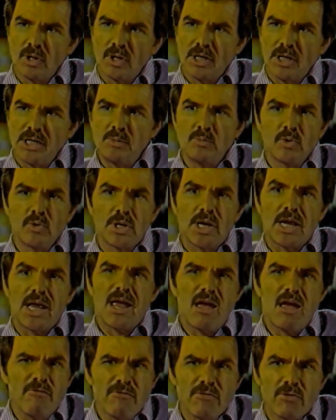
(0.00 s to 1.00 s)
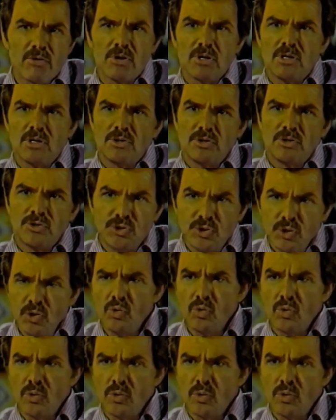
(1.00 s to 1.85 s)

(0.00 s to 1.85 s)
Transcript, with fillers: Ebert ever do?